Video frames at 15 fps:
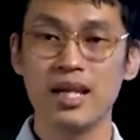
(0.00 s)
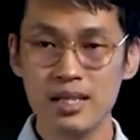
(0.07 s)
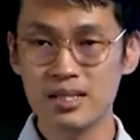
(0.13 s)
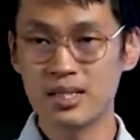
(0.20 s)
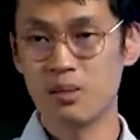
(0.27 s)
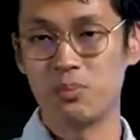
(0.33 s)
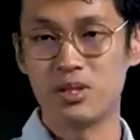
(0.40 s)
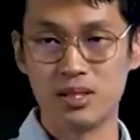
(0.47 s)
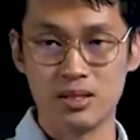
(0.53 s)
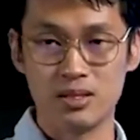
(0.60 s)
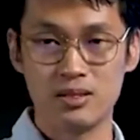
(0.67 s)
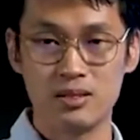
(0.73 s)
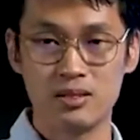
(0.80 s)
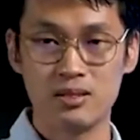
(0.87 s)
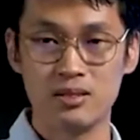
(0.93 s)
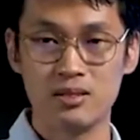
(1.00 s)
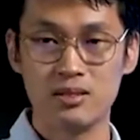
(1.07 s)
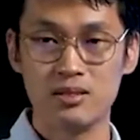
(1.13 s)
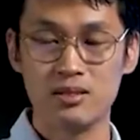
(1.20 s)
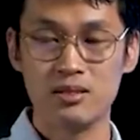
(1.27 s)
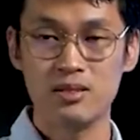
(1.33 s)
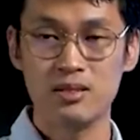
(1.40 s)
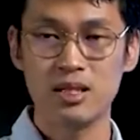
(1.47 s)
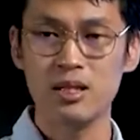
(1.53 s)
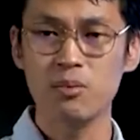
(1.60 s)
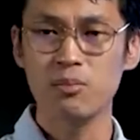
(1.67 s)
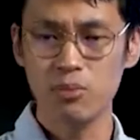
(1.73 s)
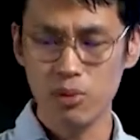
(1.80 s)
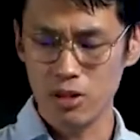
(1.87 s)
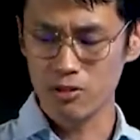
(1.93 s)
That is happening.
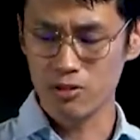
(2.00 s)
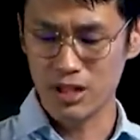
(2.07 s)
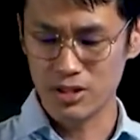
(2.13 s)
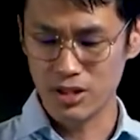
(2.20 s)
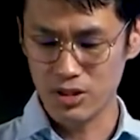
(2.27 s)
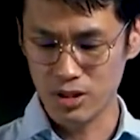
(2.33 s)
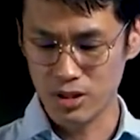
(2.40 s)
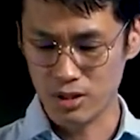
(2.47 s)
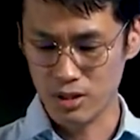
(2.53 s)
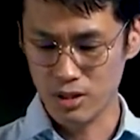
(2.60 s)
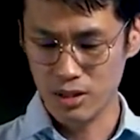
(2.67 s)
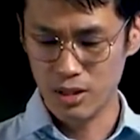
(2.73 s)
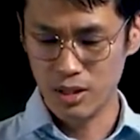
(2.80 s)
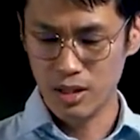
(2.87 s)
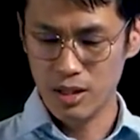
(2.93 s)
Yeah? Polarization.